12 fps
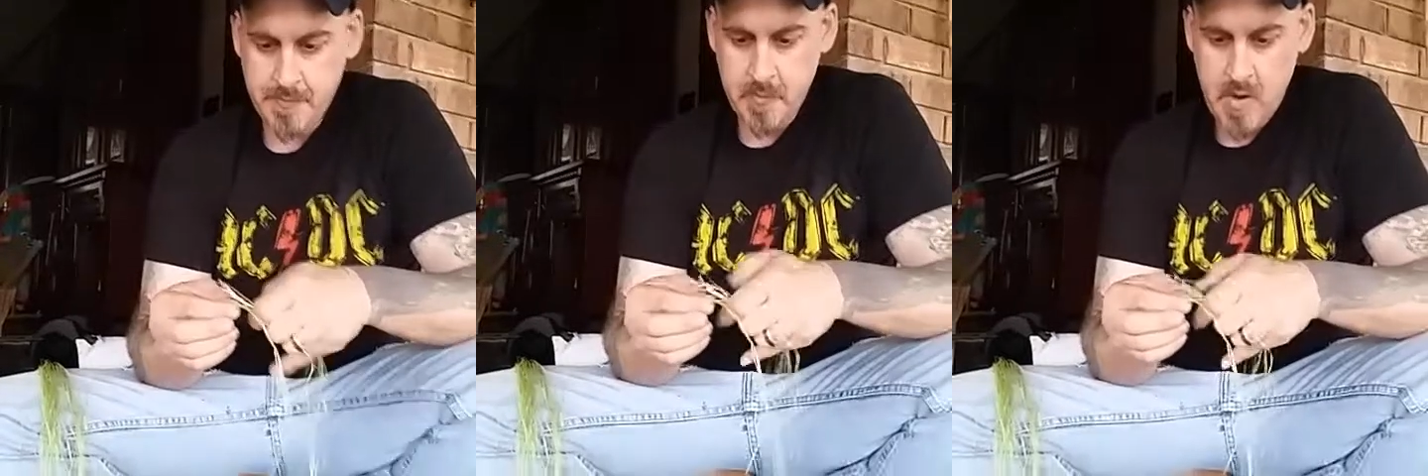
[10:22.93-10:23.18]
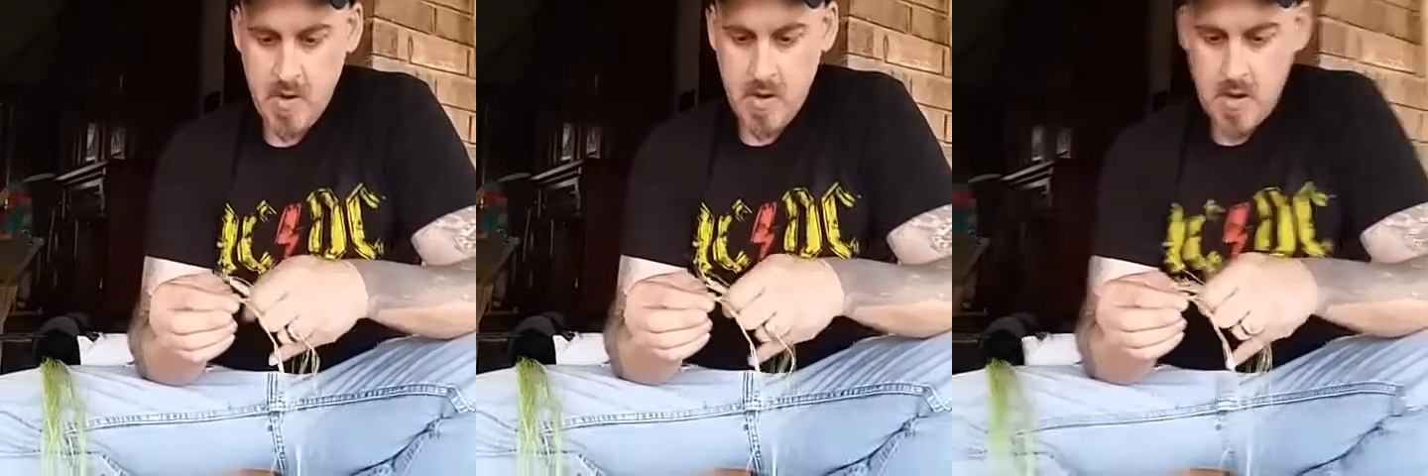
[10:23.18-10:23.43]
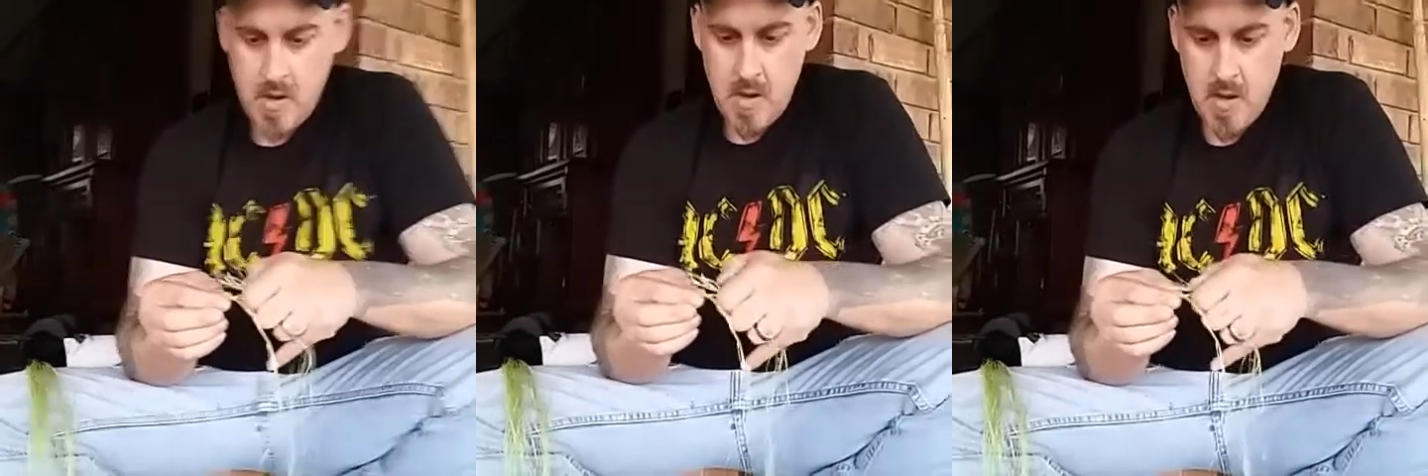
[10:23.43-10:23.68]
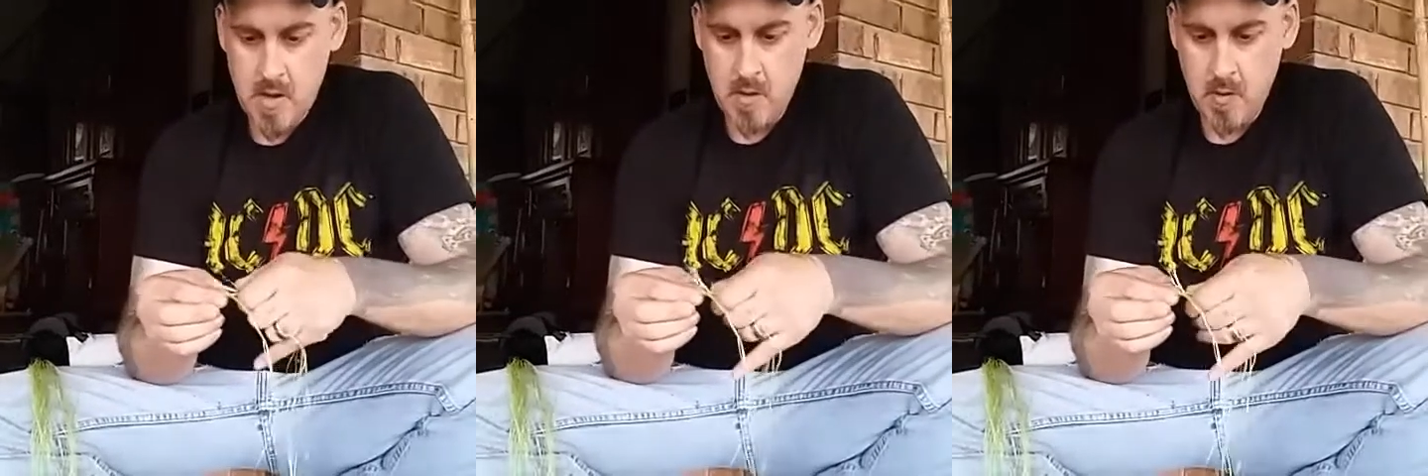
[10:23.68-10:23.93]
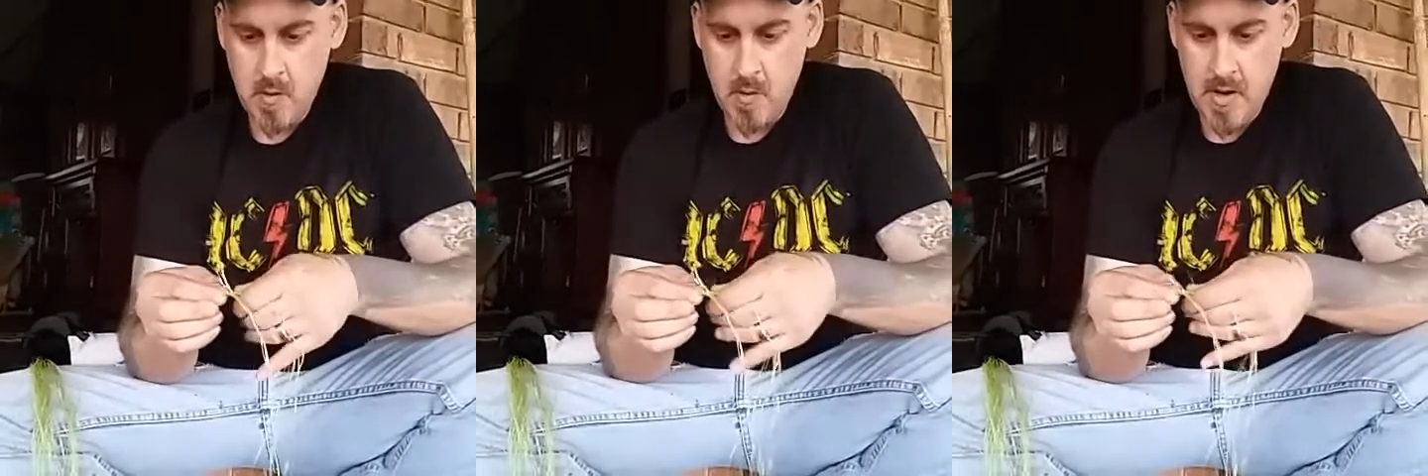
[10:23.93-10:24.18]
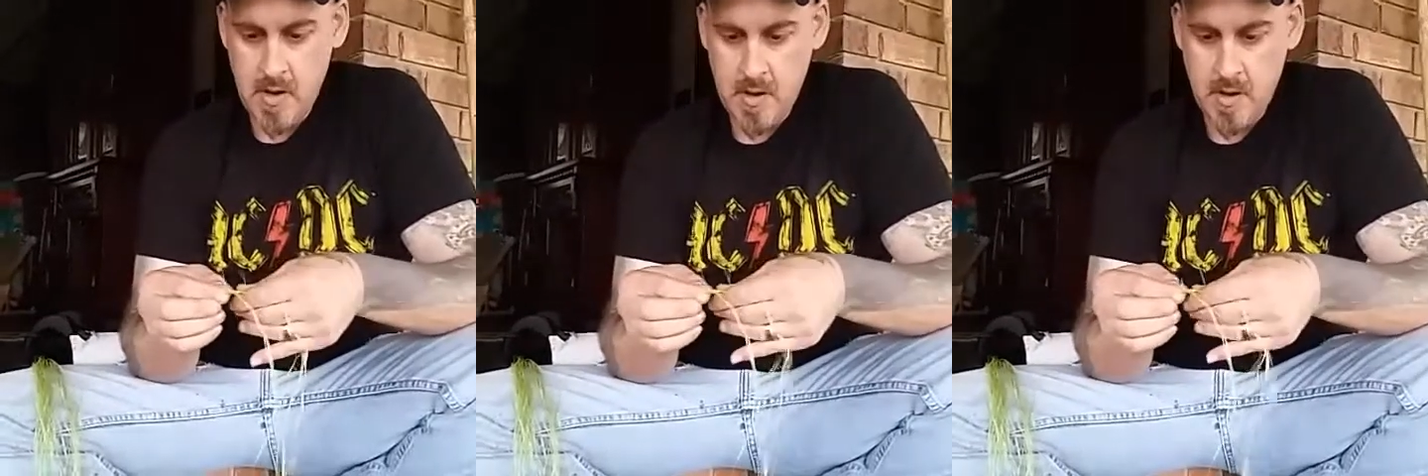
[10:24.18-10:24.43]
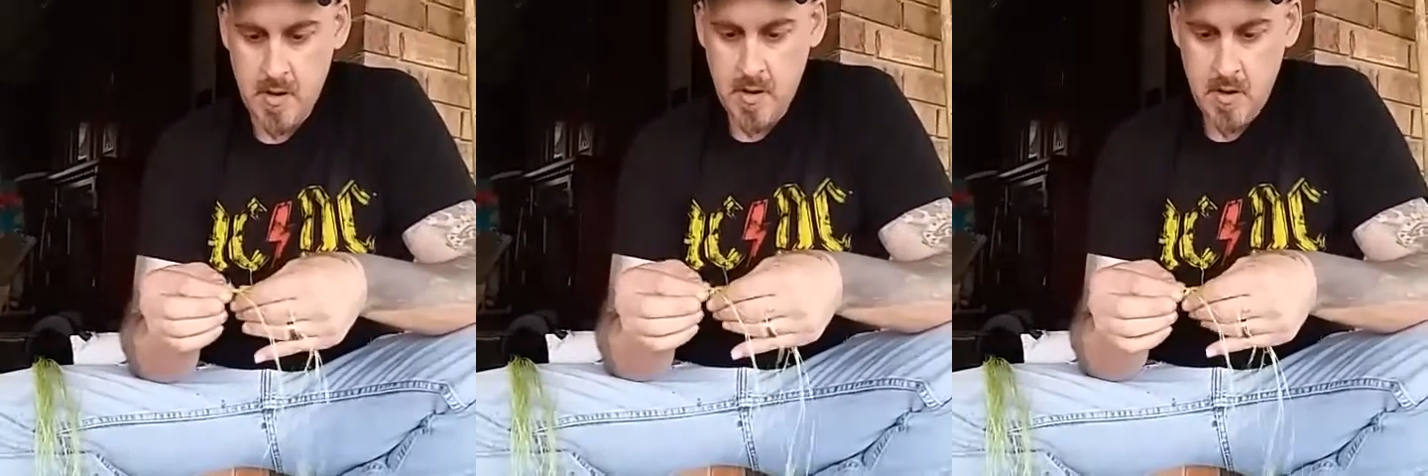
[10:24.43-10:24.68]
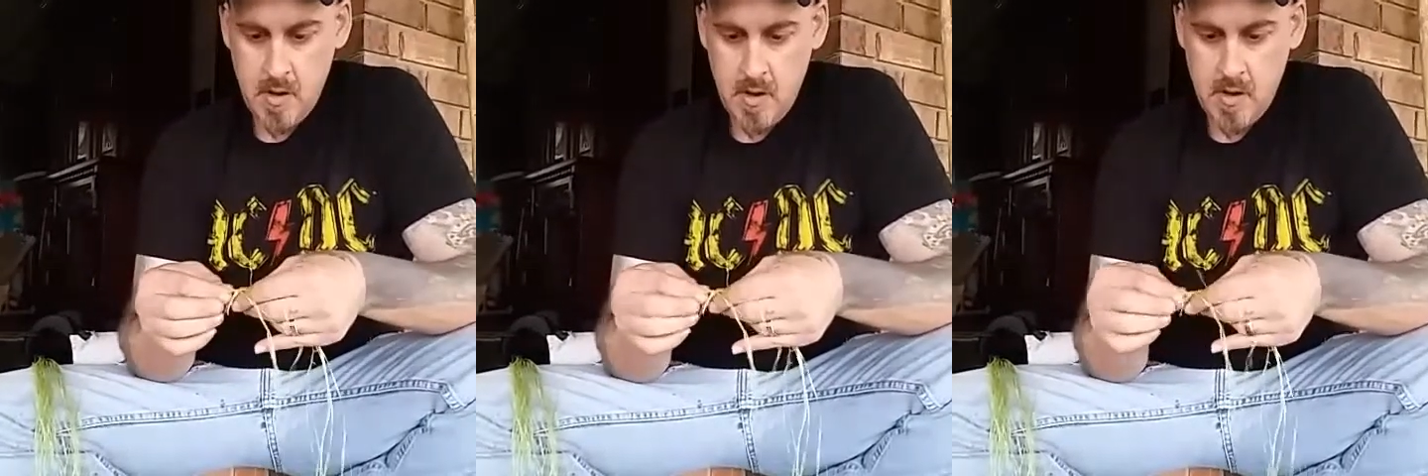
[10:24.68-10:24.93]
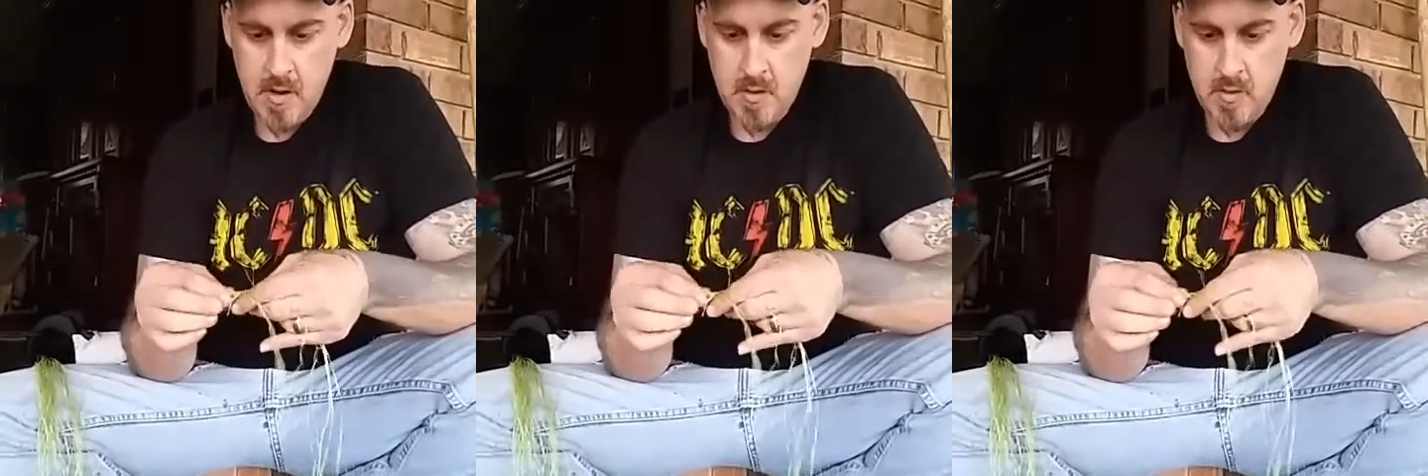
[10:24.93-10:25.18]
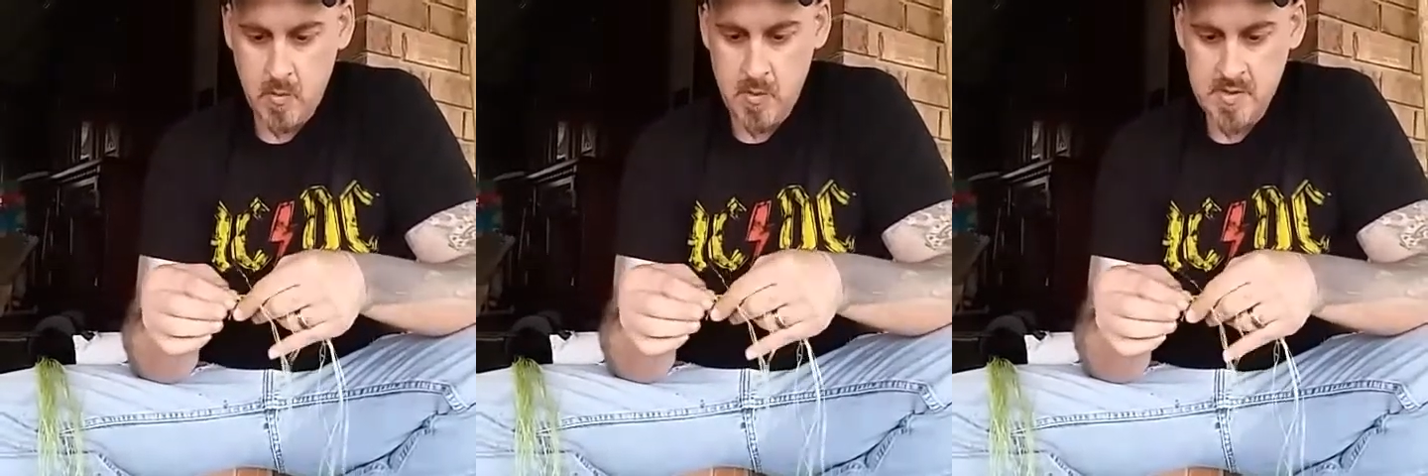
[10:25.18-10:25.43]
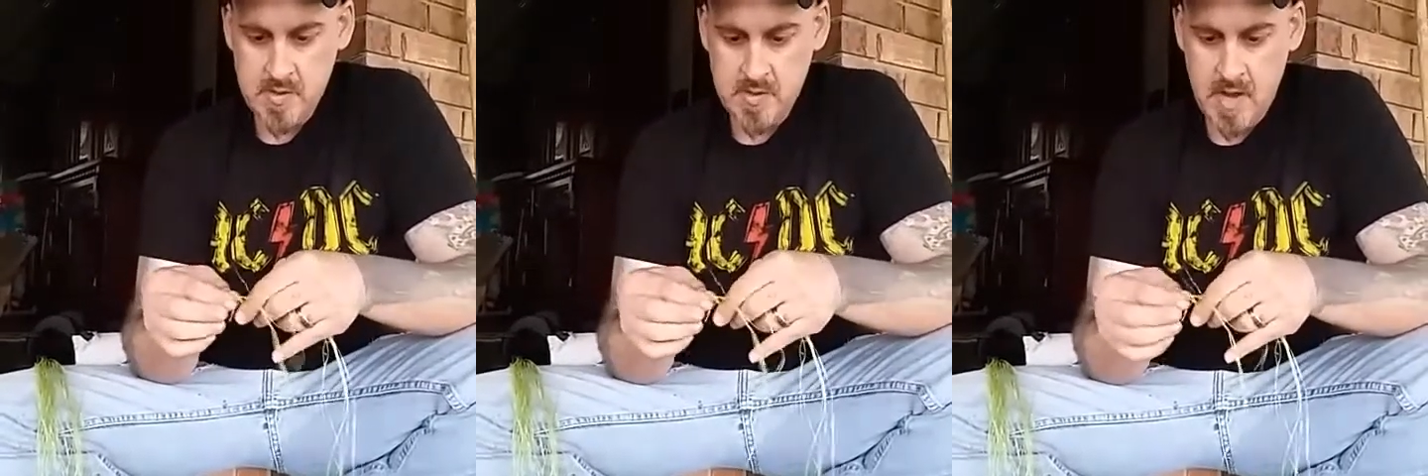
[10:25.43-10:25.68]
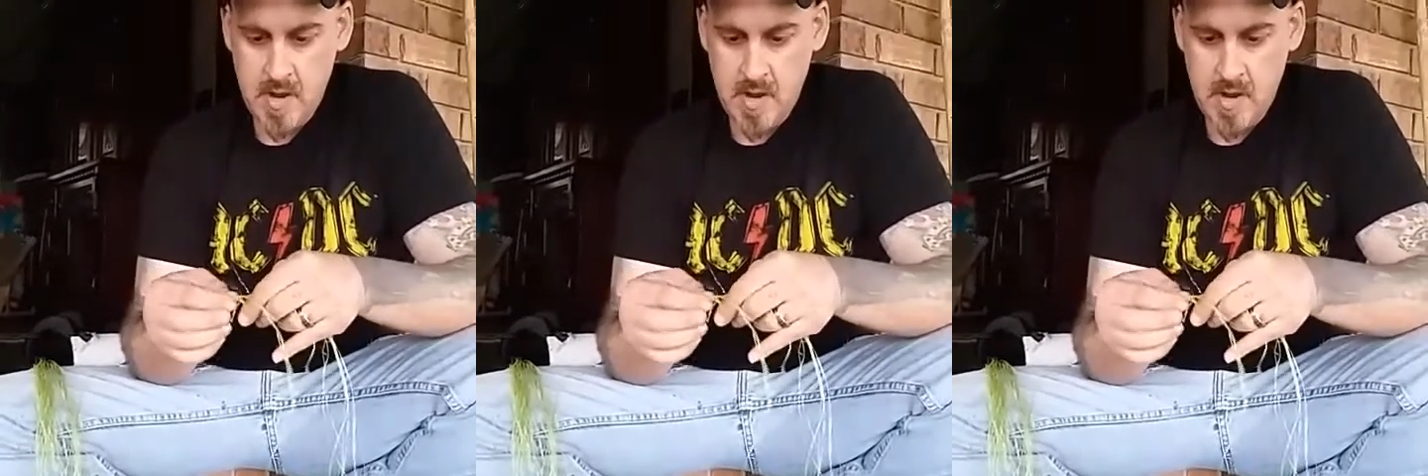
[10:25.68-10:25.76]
and go ahead and twist that up